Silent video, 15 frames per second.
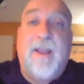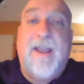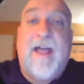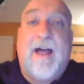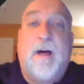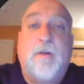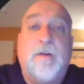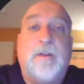
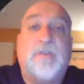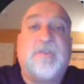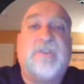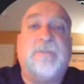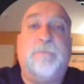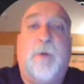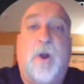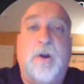out,
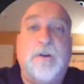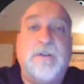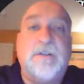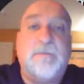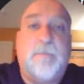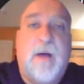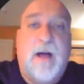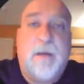
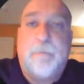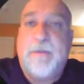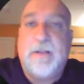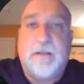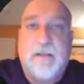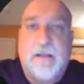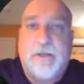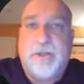sparse
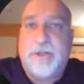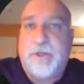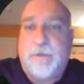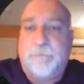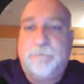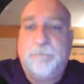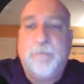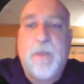population.
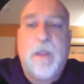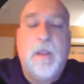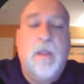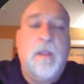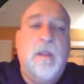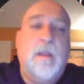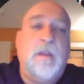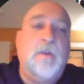
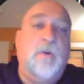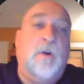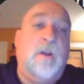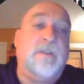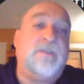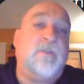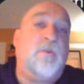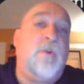You're
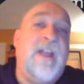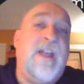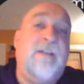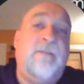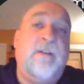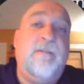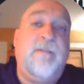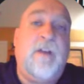also going to
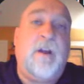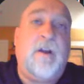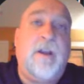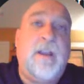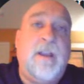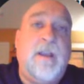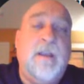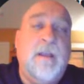have a
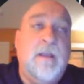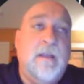very